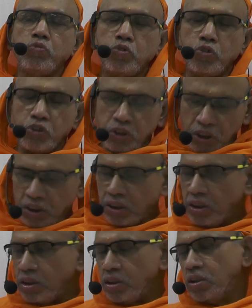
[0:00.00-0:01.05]
You
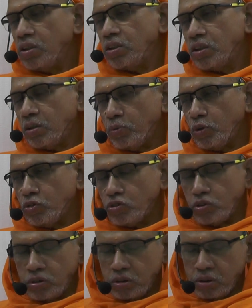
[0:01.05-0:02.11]
see,
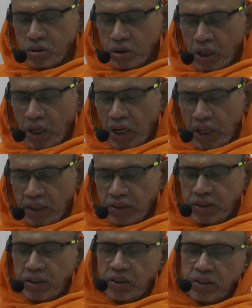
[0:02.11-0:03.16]
suppose I
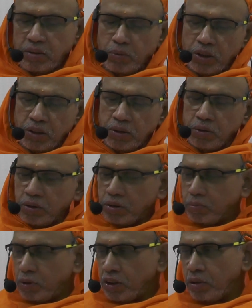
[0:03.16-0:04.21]
see somebody is
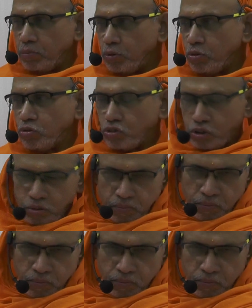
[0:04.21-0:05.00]
being abused